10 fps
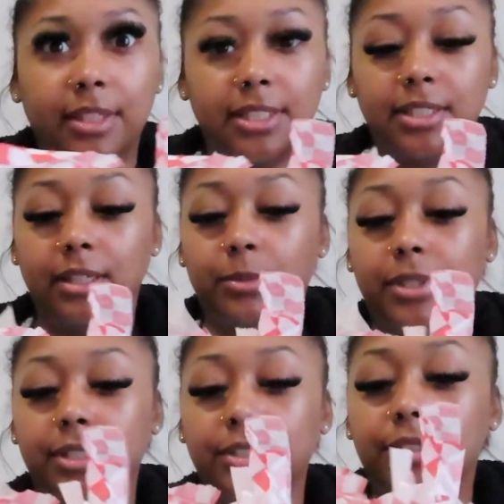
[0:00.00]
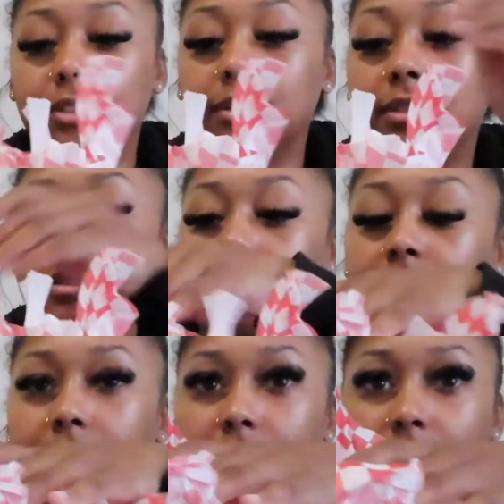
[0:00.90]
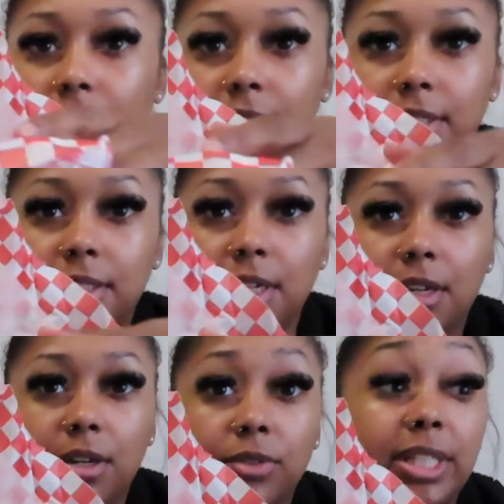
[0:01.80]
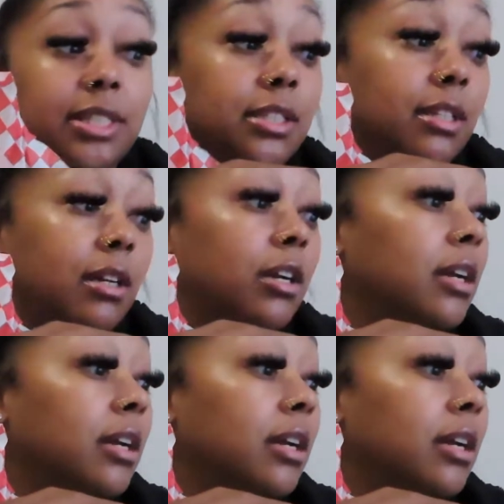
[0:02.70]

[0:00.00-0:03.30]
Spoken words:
the sandwich. So this is a